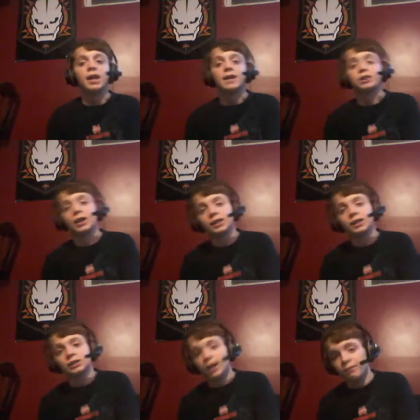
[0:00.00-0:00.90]
that Try
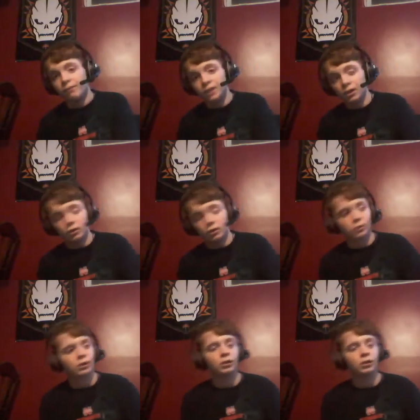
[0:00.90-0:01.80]
Not to Laugh
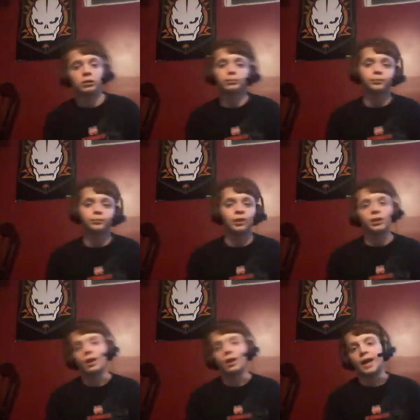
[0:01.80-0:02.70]
video,
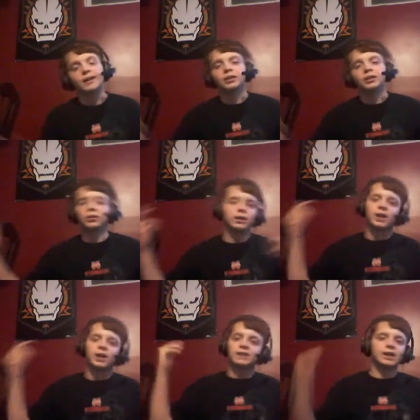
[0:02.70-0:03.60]

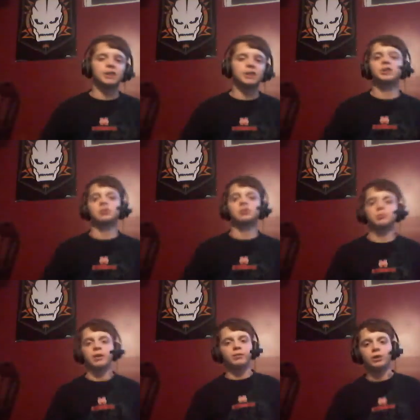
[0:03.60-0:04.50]
I just used
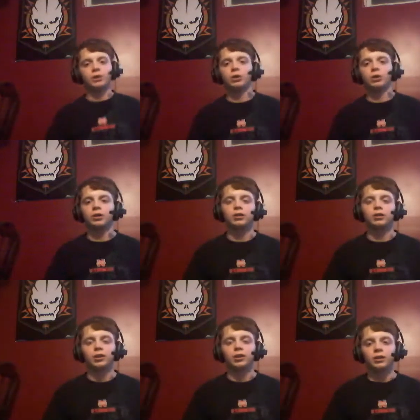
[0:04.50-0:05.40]
my VR,
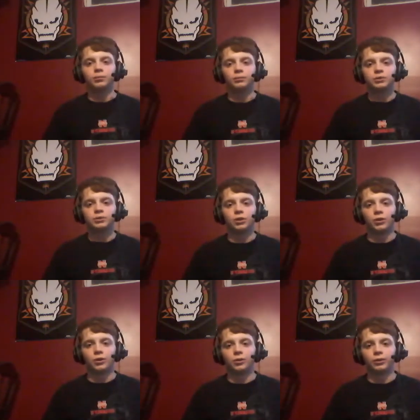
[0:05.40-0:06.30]

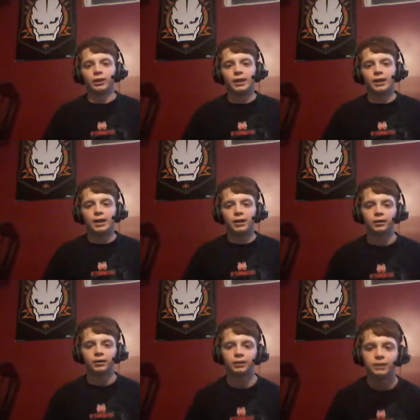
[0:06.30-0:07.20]
so
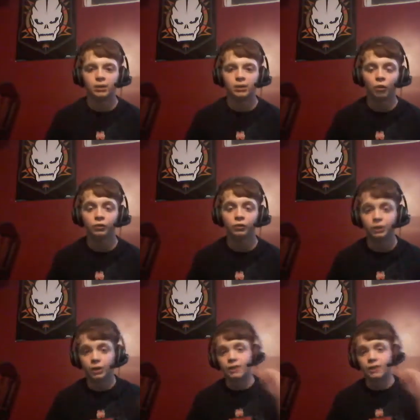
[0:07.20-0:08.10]
yeah, and hopefully
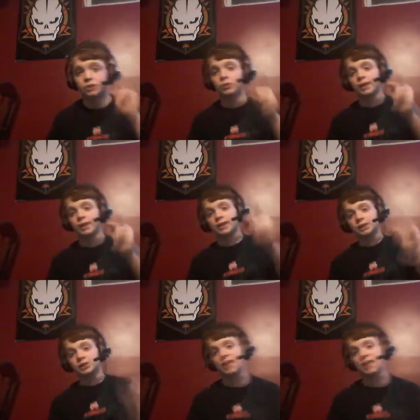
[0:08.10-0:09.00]
you guys do like that
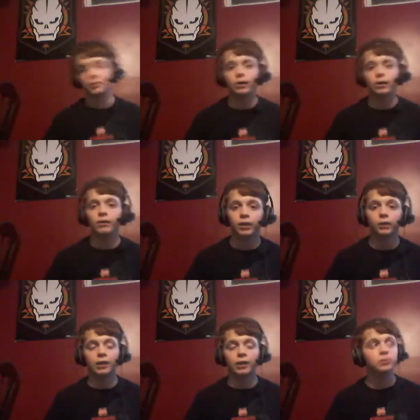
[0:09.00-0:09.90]
GTA 5
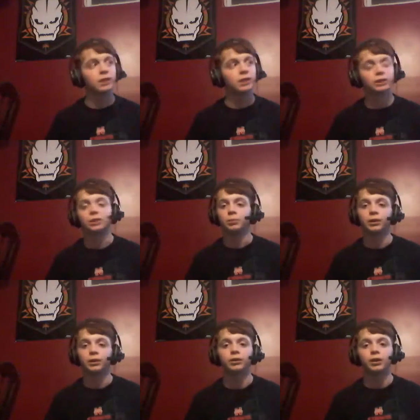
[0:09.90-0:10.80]
video. That was actually a
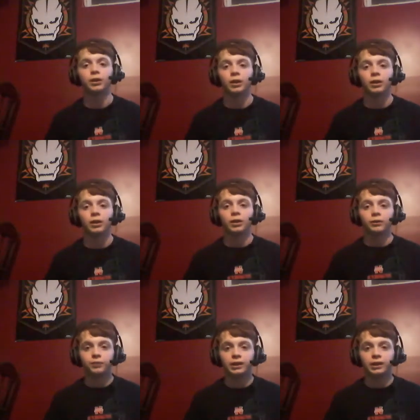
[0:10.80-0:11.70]
pretty
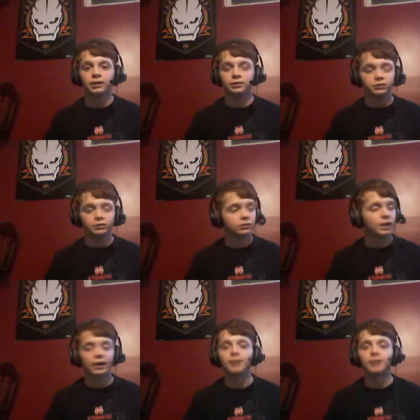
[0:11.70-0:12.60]
freaking,
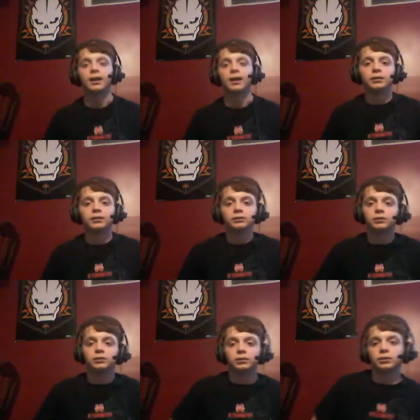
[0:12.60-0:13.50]
I like that,
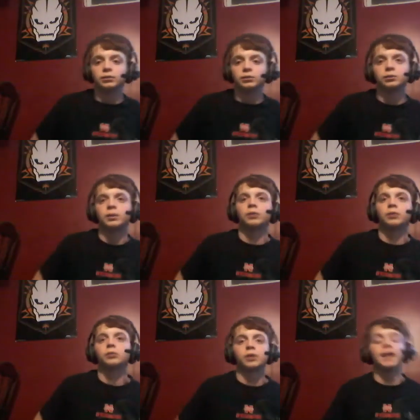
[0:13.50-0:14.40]
it was pretty
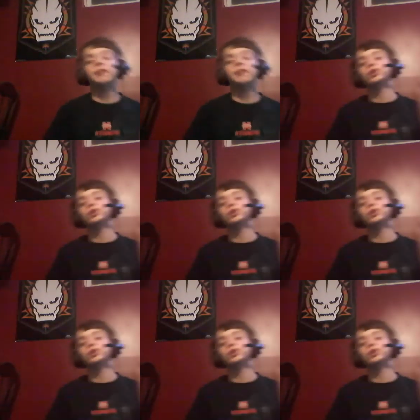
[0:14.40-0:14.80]
cool, and